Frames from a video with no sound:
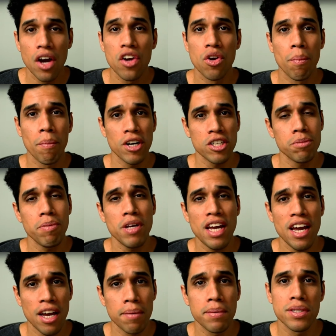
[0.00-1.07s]
You must
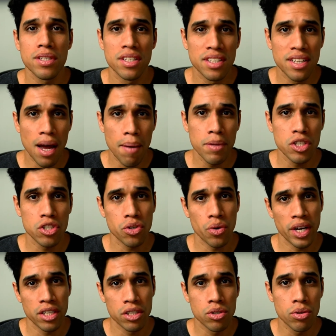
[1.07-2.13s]
be able to
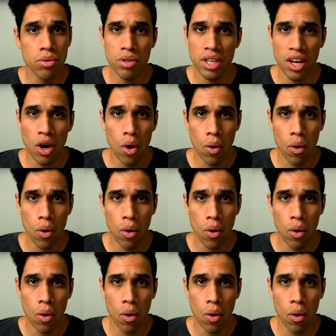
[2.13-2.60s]
demonstrate to the